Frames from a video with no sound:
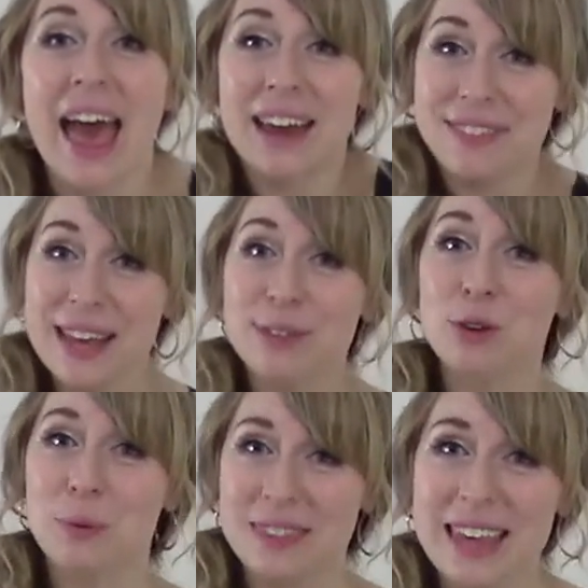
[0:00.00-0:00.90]
And if the
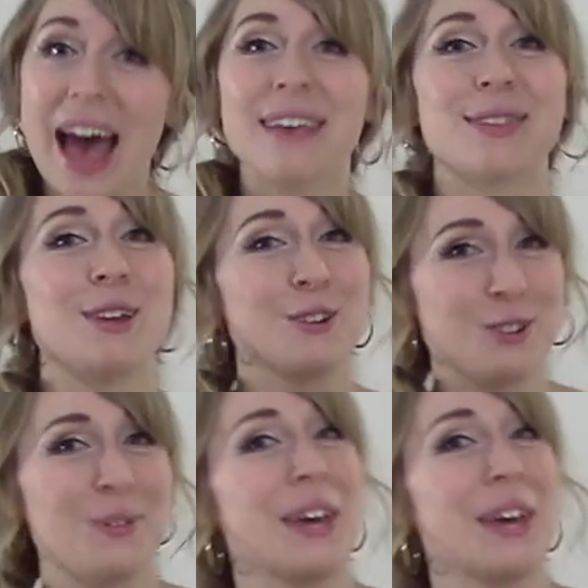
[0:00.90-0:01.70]
answer was yes, then you're doing